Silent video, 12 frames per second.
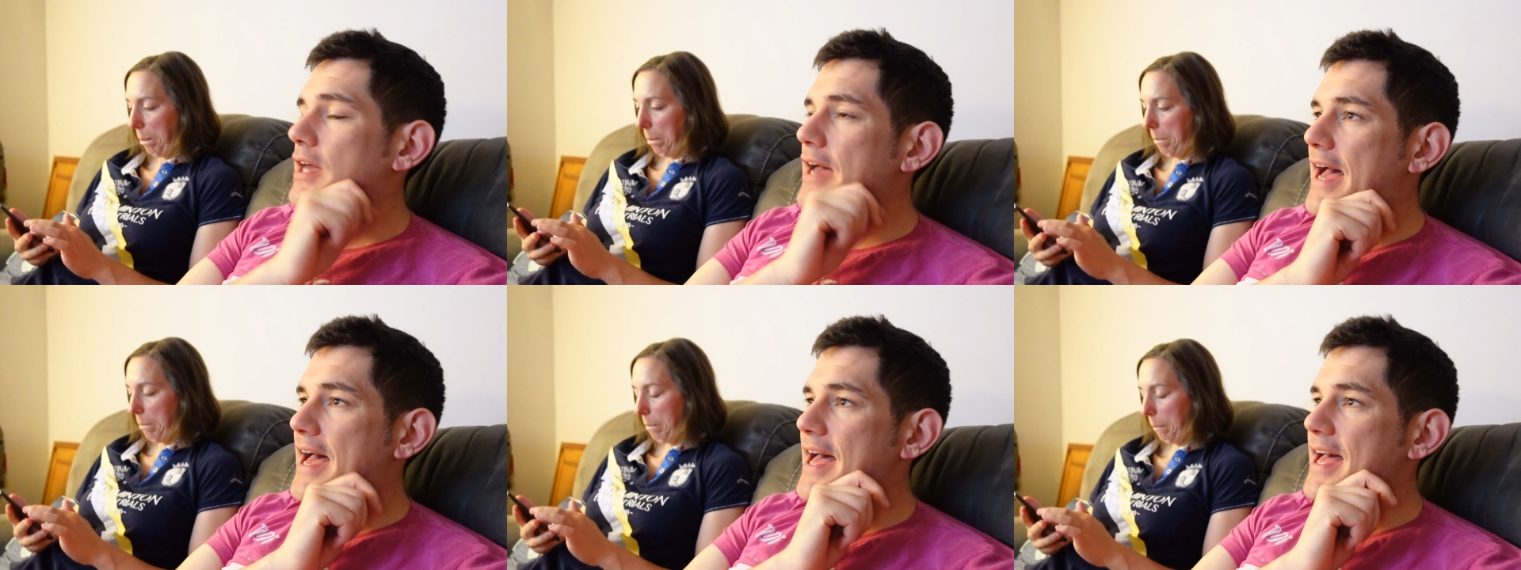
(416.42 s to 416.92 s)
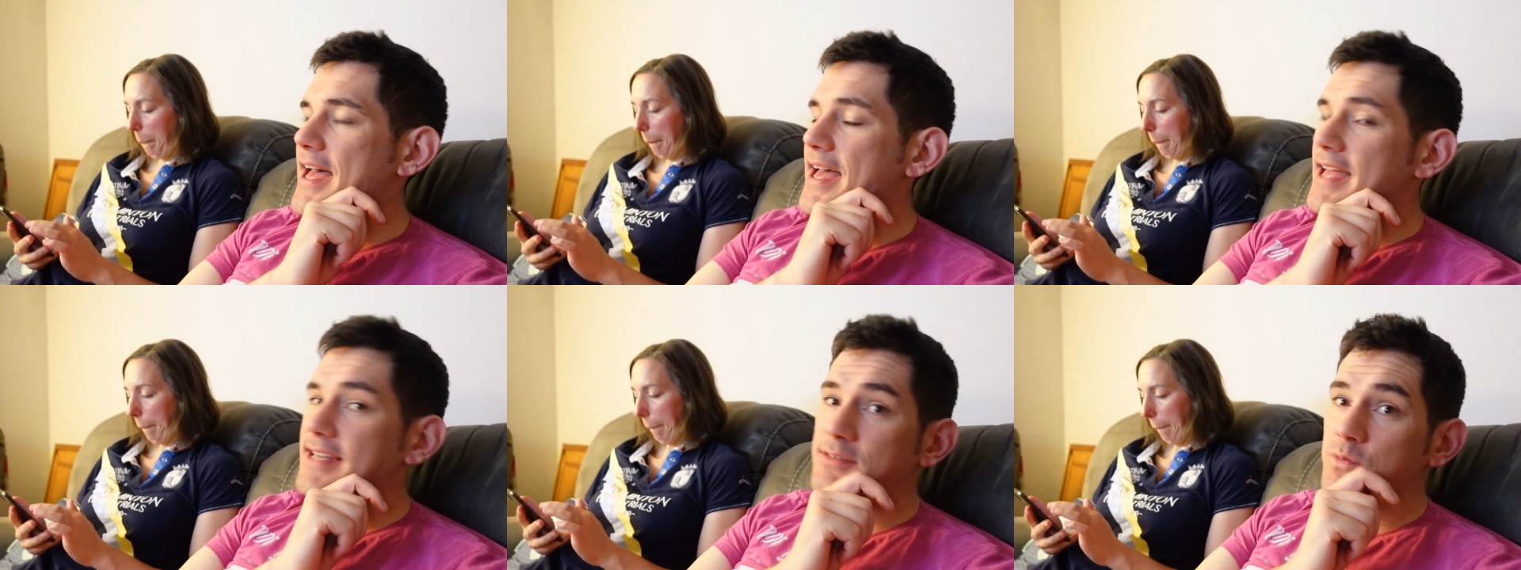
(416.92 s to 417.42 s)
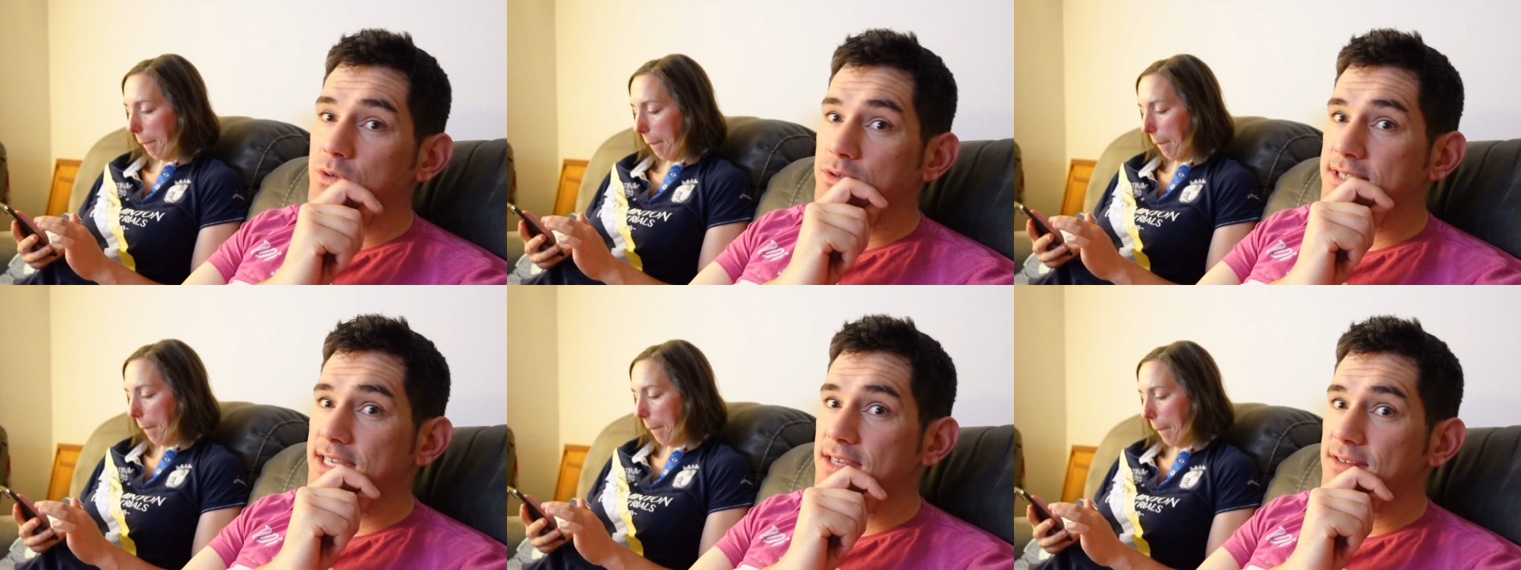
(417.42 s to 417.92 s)
Speaker 1: And we'll
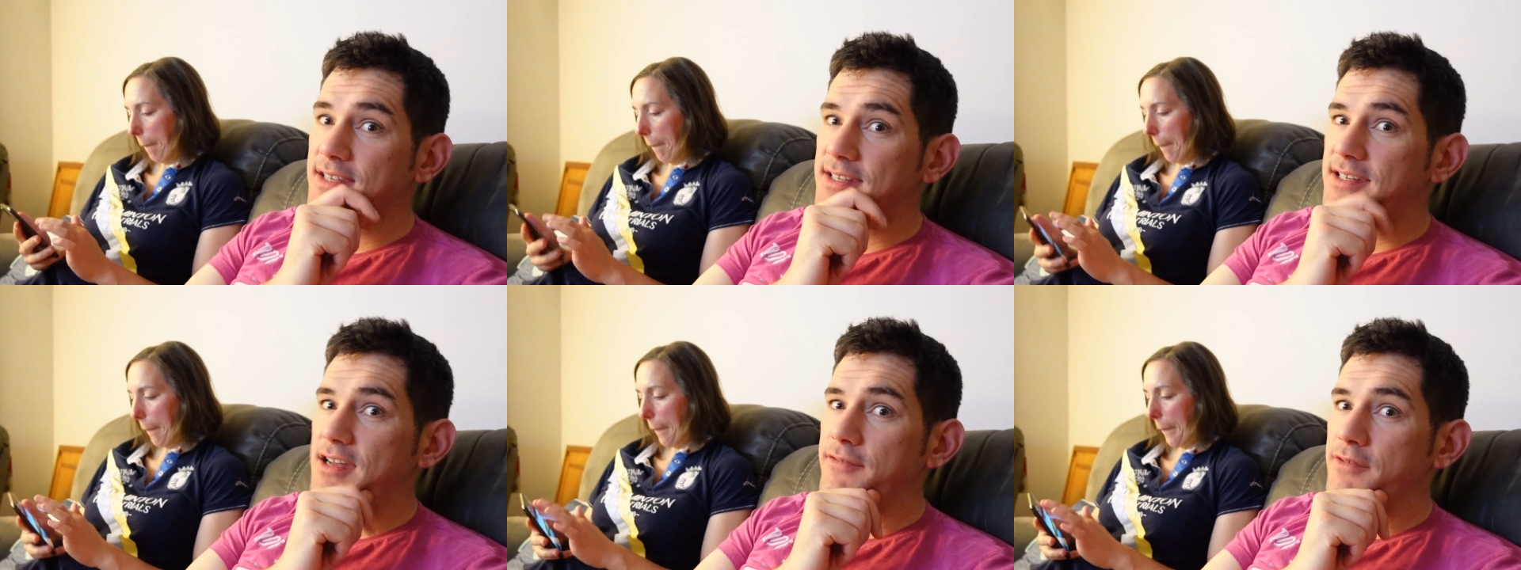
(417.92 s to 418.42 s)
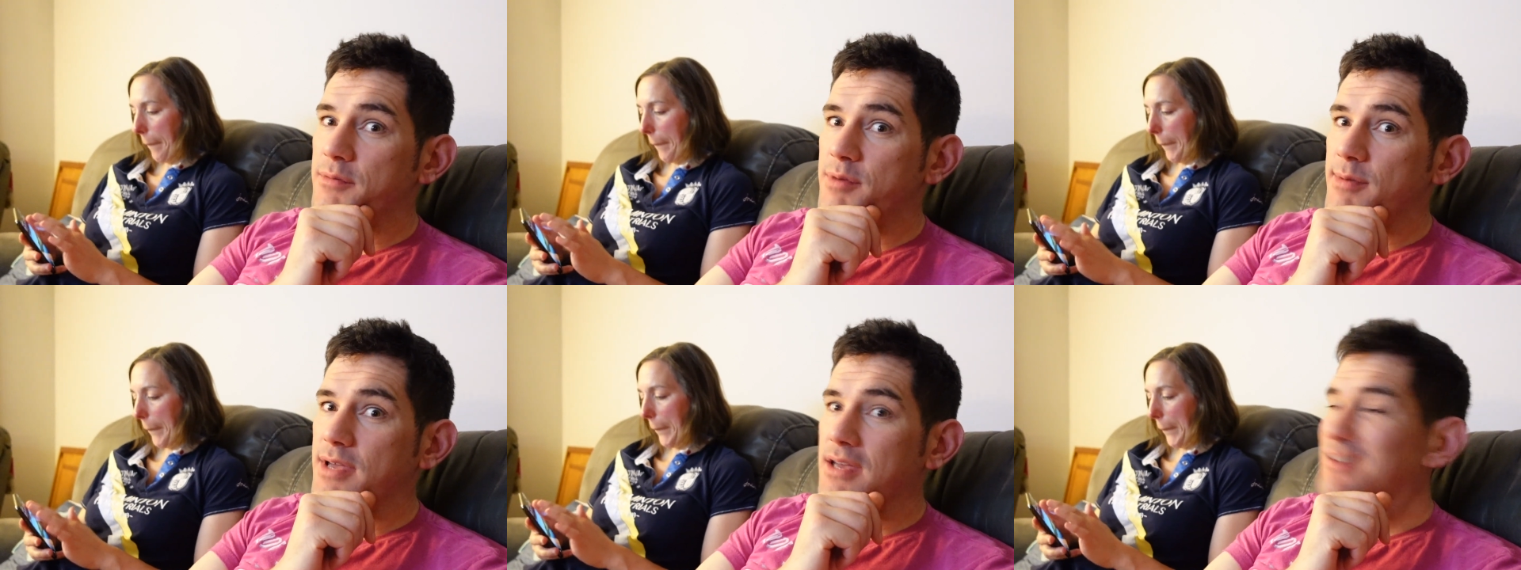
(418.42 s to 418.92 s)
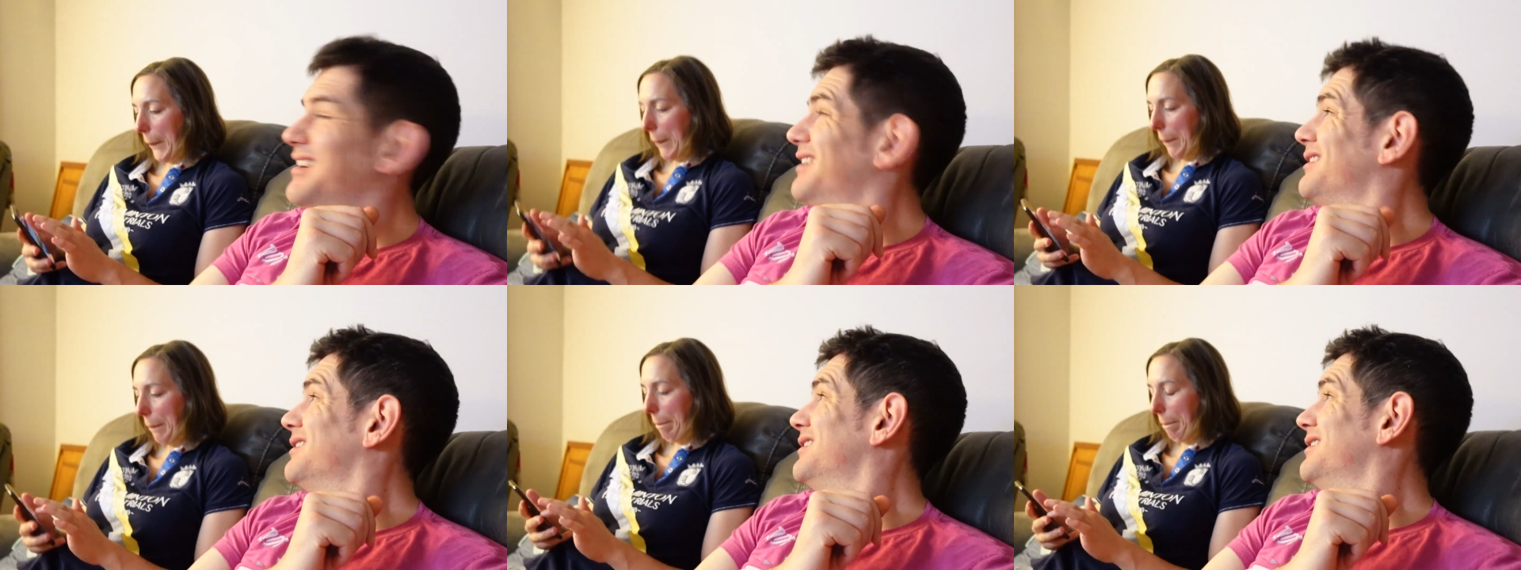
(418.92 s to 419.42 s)
see you Sunday night for a premiere. Ah, oh,
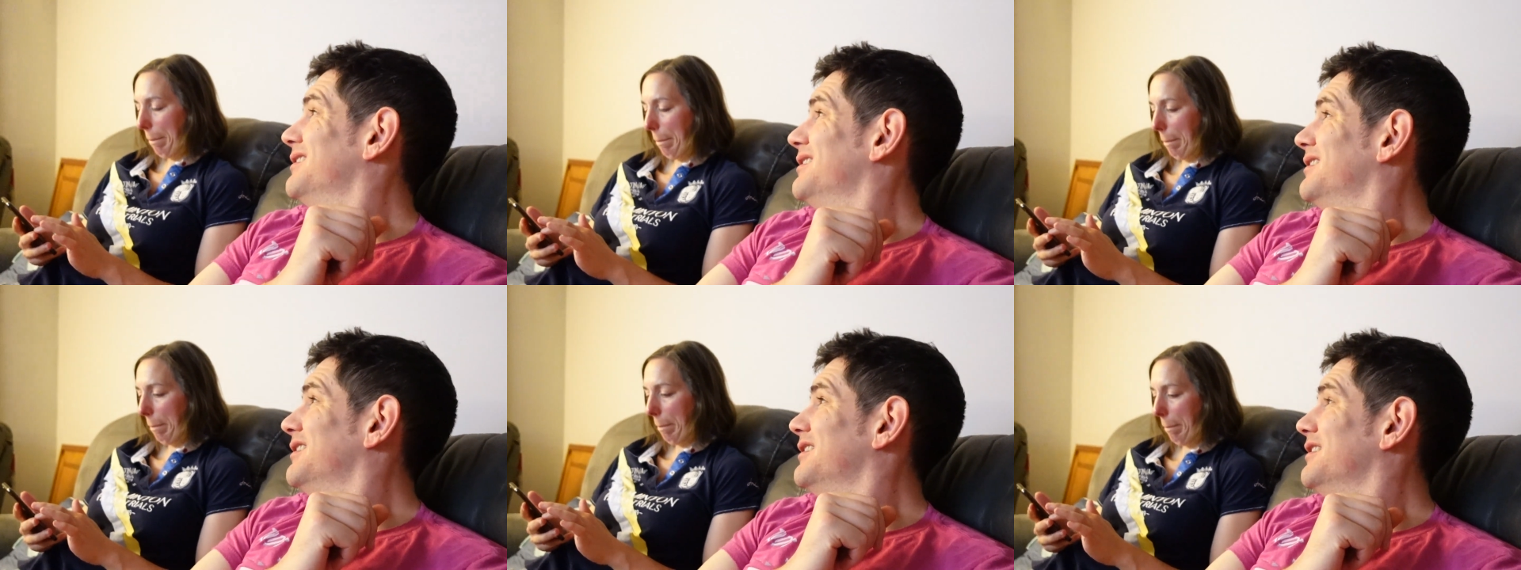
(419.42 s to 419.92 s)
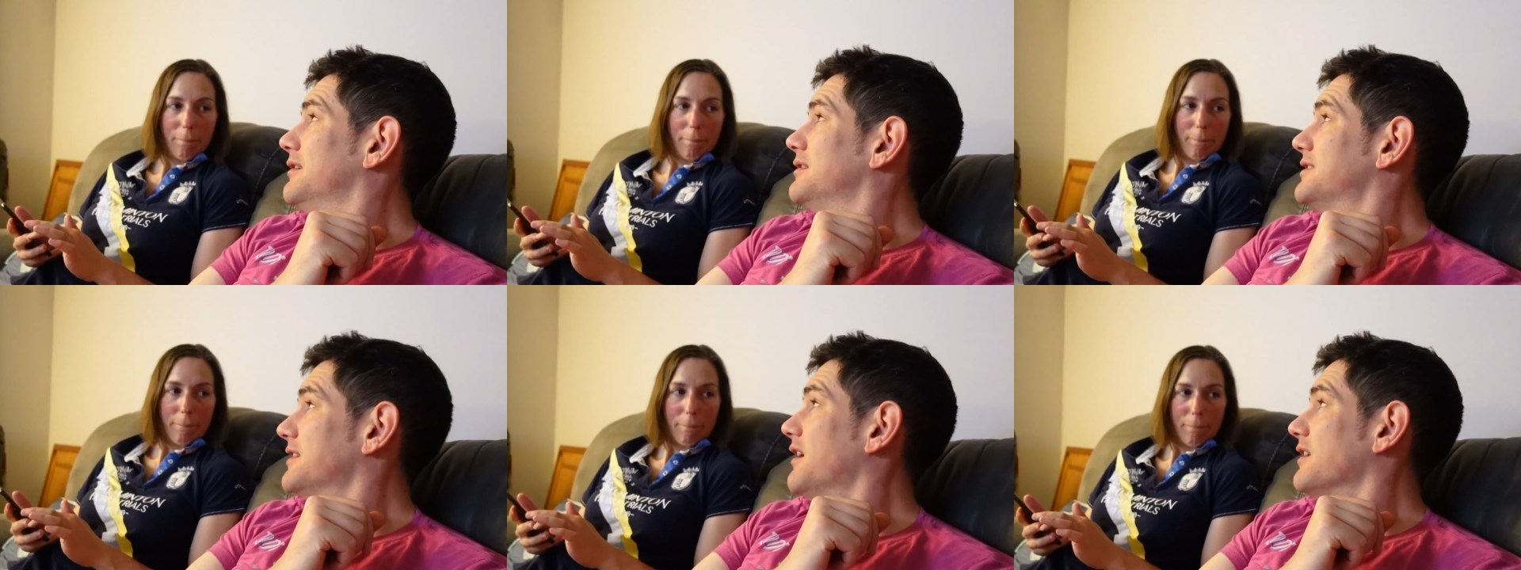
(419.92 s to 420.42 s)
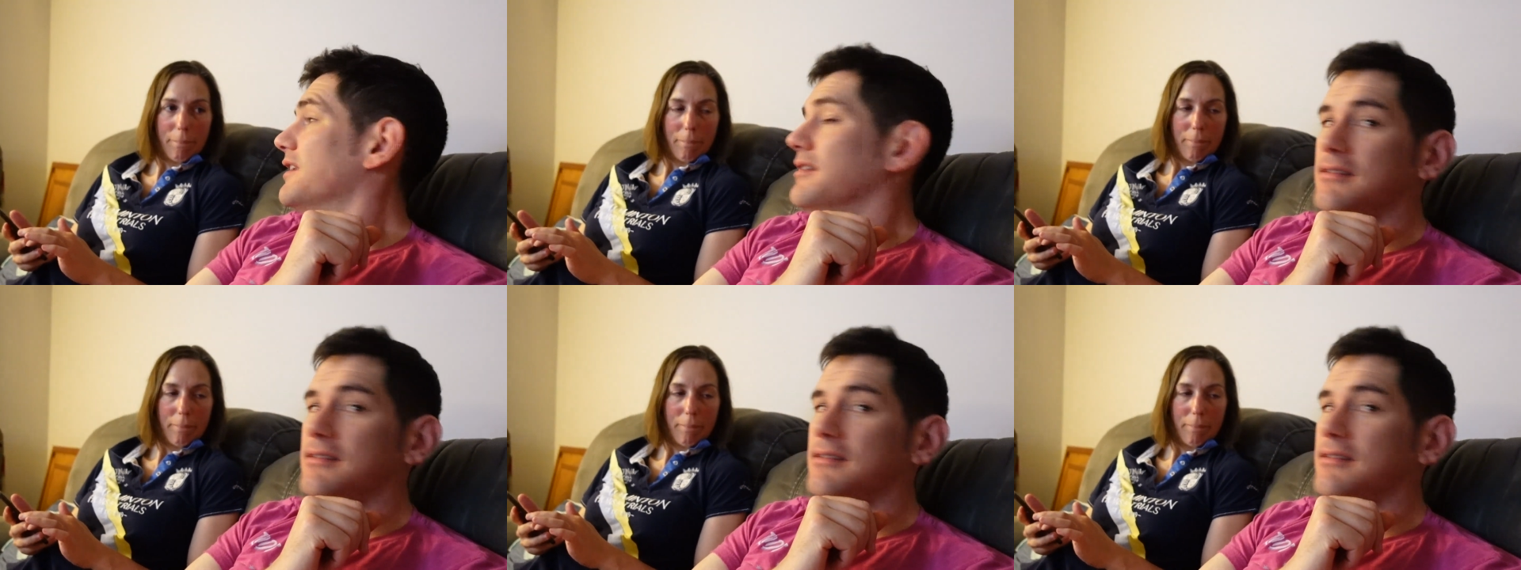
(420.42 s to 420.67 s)
tonight.